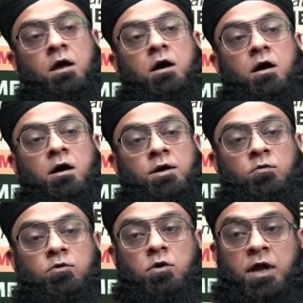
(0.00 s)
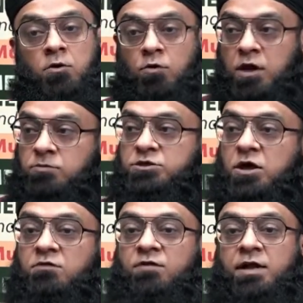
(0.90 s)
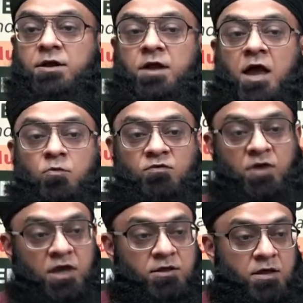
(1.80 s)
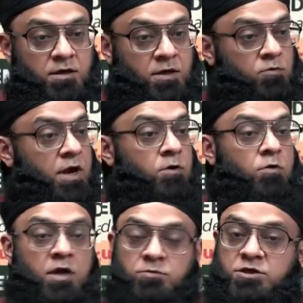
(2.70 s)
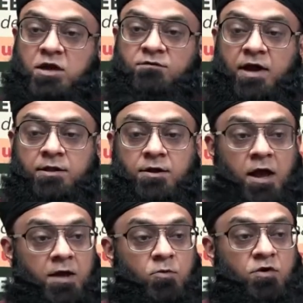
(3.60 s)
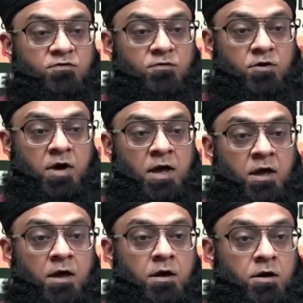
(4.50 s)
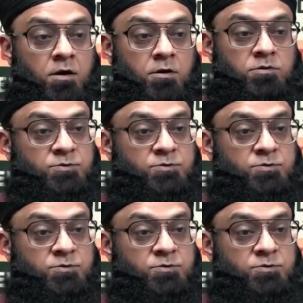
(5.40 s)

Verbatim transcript: Uh, he would adorn himself at the time of Eid. He would adorn himself at the time of uh, uh